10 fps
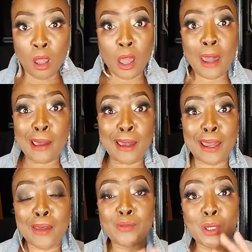Hey,
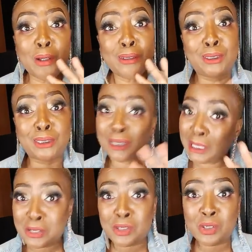if you're
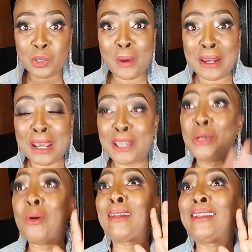just joining,
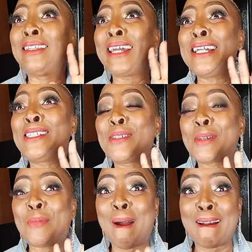you are late to the
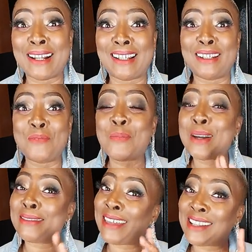party,
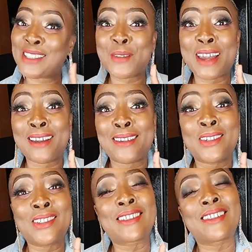but that's okay.
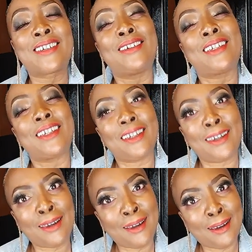You're still
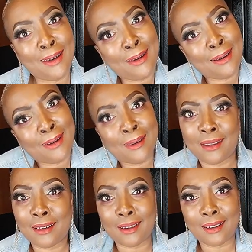
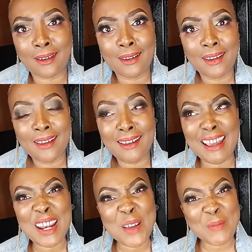here.
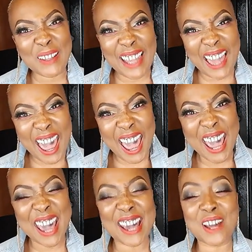And
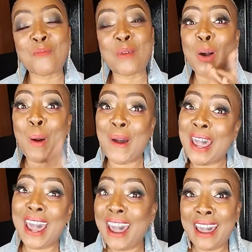I'm glad. But go
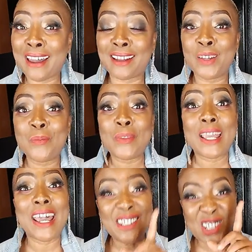ahead
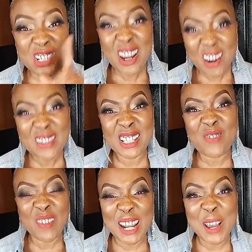and share this
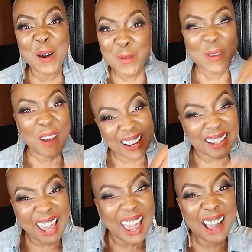video right
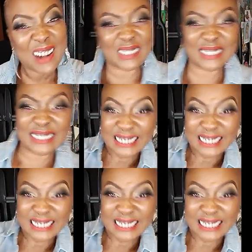now.